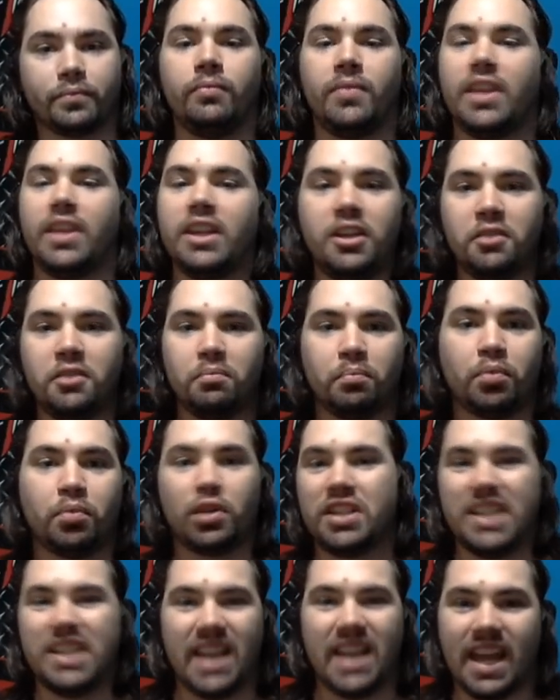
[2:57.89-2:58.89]
They didn't
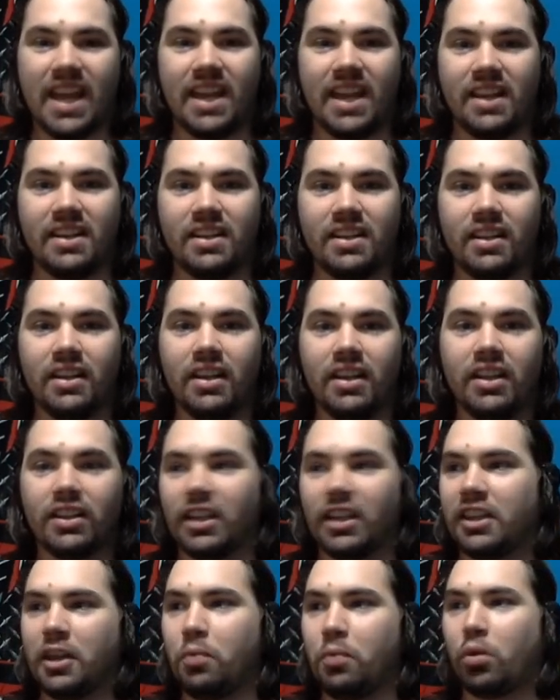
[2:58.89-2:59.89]
pretend
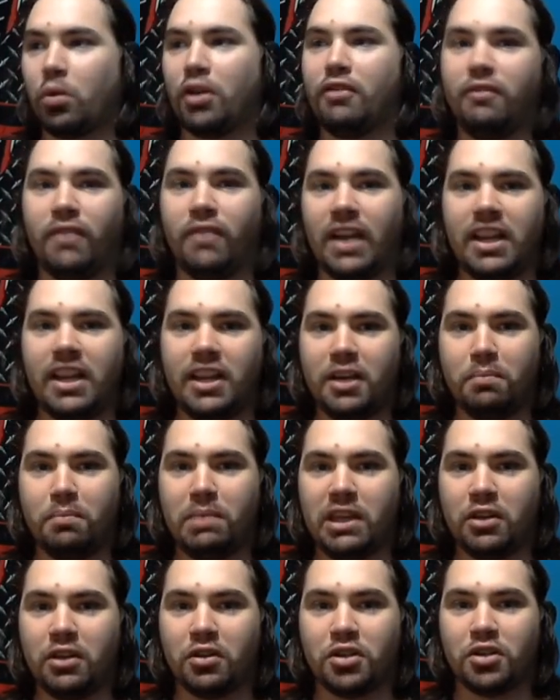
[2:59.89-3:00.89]
like they were inviting
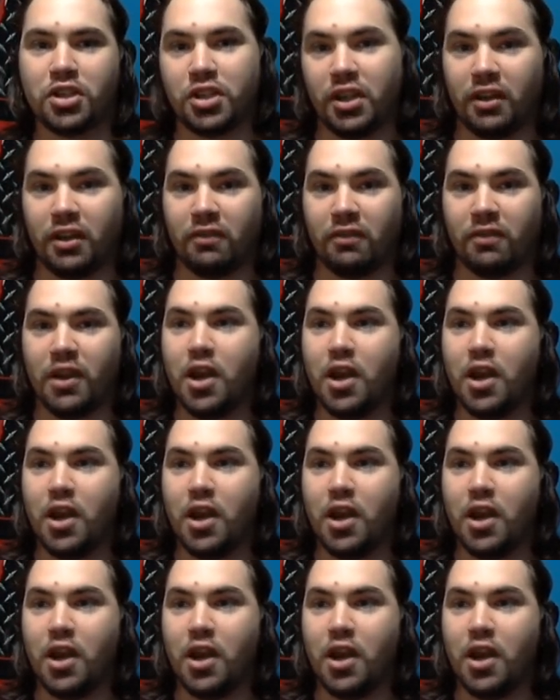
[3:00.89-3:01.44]
Peter Schiff